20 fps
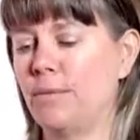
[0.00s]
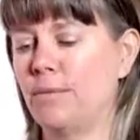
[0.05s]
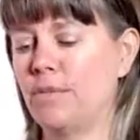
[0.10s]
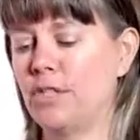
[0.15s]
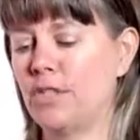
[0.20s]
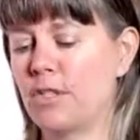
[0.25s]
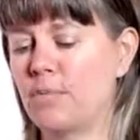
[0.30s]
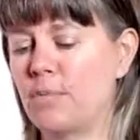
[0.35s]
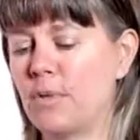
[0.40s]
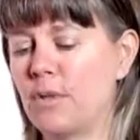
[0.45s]

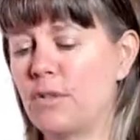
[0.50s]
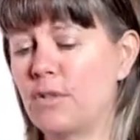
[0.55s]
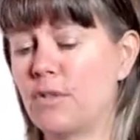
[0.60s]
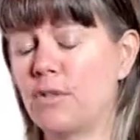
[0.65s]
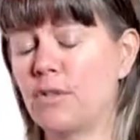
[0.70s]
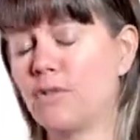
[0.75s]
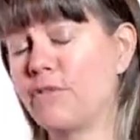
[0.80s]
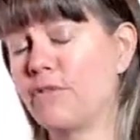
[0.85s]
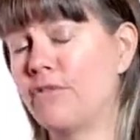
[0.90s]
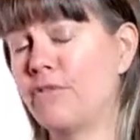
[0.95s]
just because
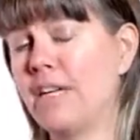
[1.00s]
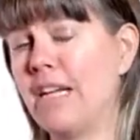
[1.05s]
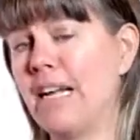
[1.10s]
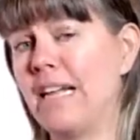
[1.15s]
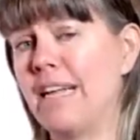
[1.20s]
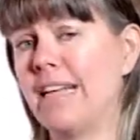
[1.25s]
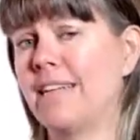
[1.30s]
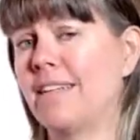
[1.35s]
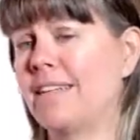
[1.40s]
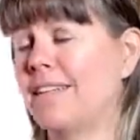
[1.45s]
you're not
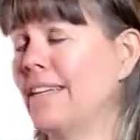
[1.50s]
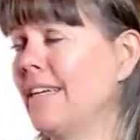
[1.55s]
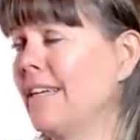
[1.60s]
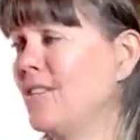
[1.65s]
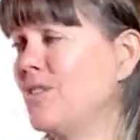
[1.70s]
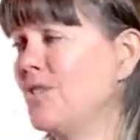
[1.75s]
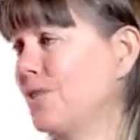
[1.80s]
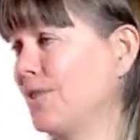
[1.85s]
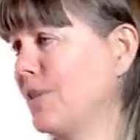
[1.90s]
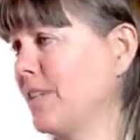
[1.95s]
feeling the
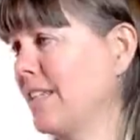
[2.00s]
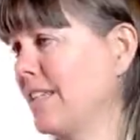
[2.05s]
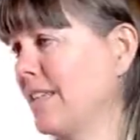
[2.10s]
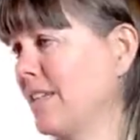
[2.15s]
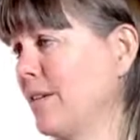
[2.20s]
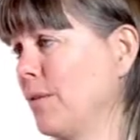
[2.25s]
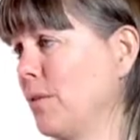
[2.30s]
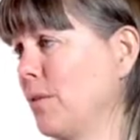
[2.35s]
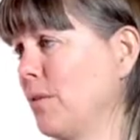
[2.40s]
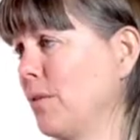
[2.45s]
injury
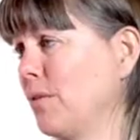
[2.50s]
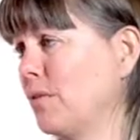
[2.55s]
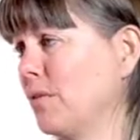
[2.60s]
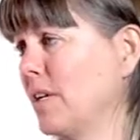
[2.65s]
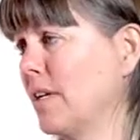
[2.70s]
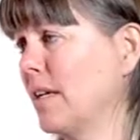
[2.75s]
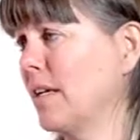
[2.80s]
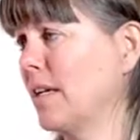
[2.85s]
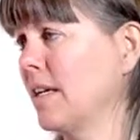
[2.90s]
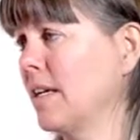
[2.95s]
or
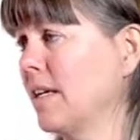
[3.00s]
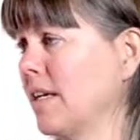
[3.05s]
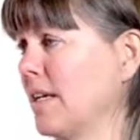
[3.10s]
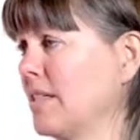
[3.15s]
the